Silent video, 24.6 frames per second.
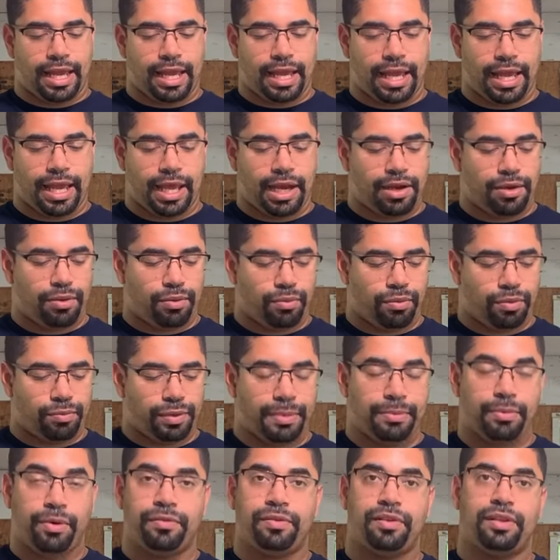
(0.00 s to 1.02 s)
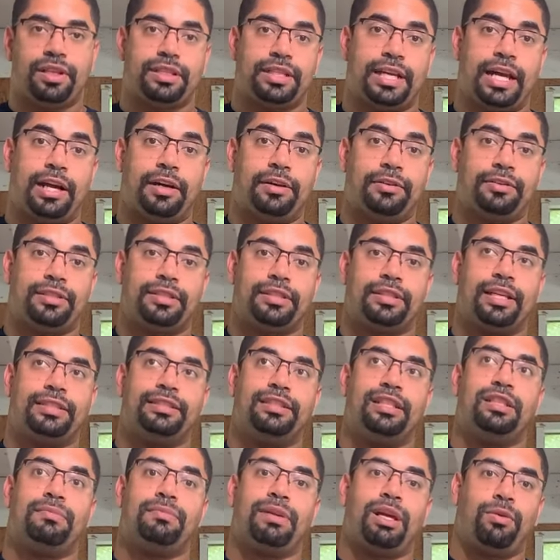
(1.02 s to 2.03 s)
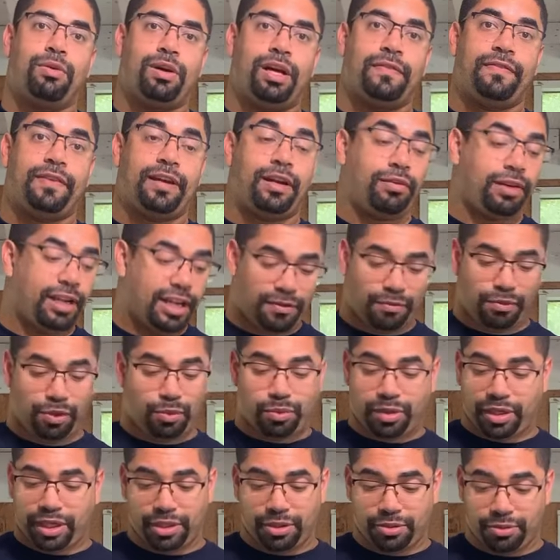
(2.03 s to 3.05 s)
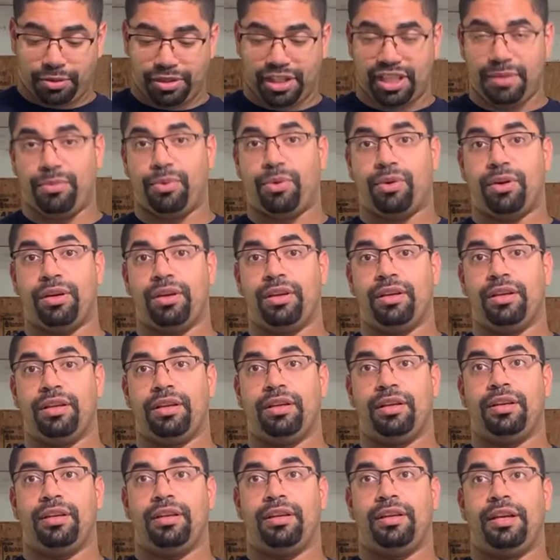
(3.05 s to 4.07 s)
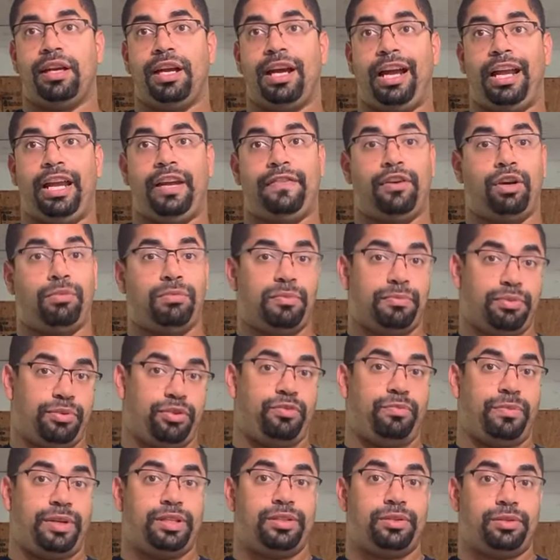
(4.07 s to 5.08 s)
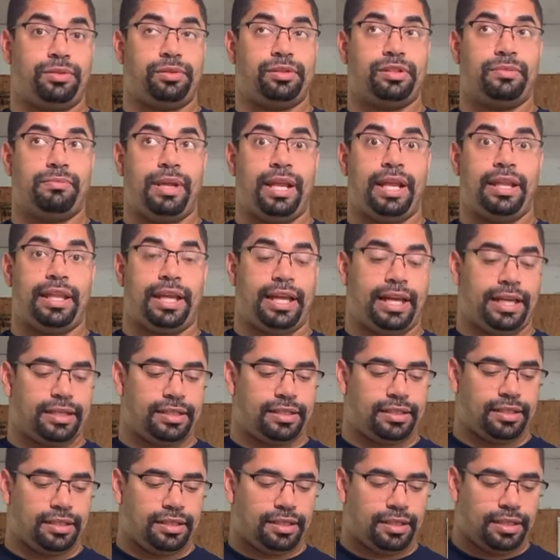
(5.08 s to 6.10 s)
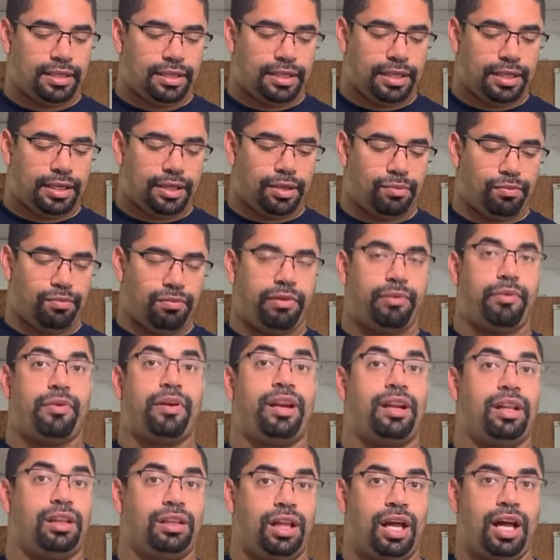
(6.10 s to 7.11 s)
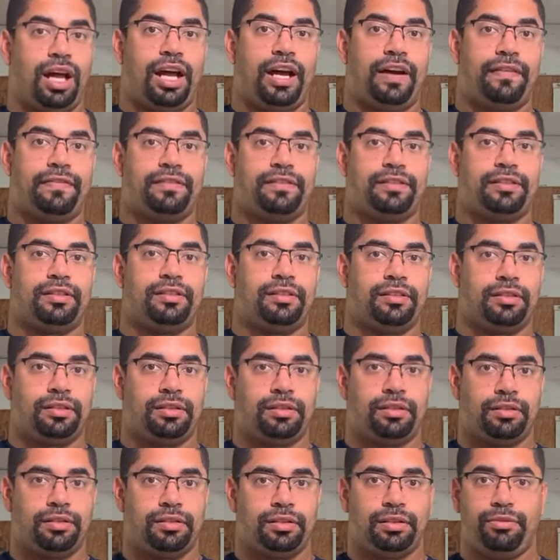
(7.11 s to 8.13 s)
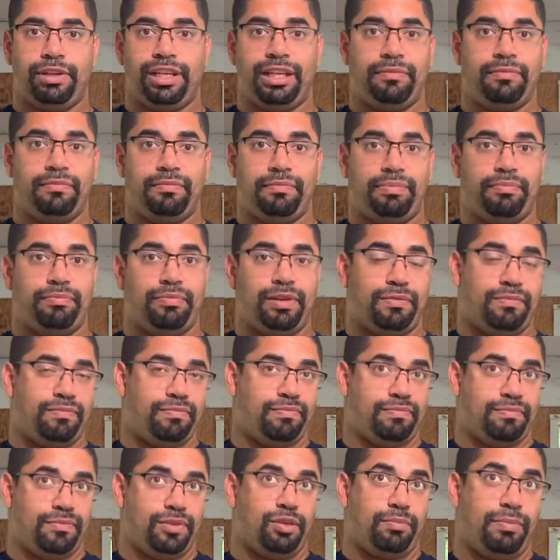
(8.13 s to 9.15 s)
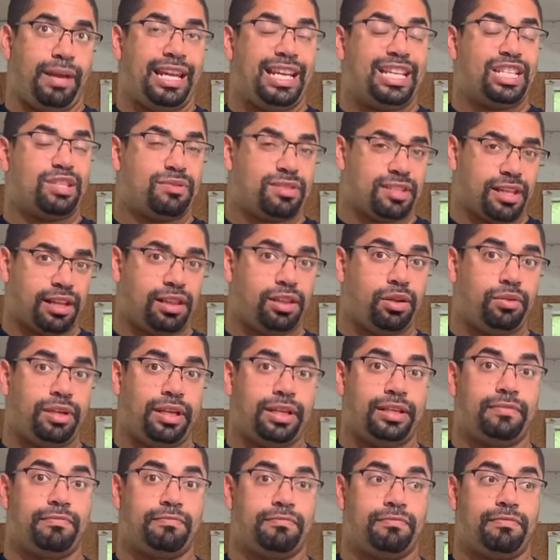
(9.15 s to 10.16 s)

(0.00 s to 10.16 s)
And when we moved to this house, I said to my wife, I don't have woodworking tools anymore. I have home improvement tools, meaning that when we were in a loft, we didn't, we, you know, maintenance was included.